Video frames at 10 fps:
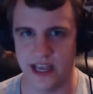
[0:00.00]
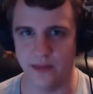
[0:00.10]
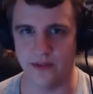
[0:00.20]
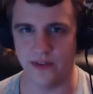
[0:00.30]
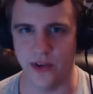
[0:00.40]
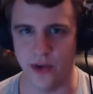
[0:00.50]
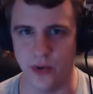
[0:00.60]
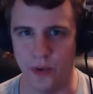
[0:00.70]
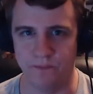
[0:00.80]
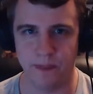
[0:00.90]
And we have a
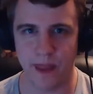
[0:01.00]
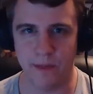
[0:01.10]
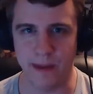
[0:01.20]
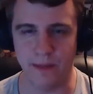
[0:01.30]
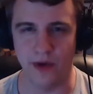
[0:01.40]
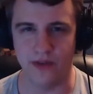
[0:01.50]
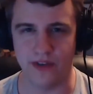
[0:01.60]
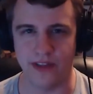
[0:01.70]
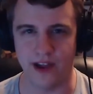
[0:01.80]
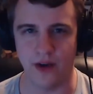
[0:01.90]
few people
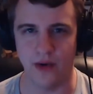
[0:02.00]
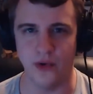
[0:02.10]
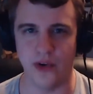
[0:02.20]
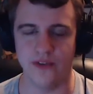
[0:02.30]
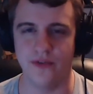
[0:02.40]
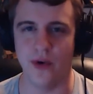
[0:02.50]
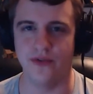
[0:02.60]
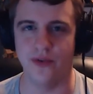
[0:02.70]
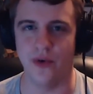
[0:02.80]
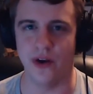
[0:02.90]
over there who you can
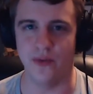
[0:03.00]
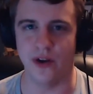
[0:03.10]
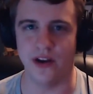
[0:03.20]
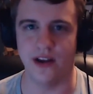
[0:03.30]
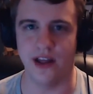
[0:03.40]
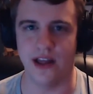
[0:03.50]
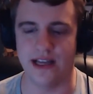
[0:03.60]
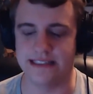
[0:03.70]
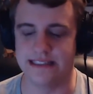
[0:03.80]
vote for, and we're gonna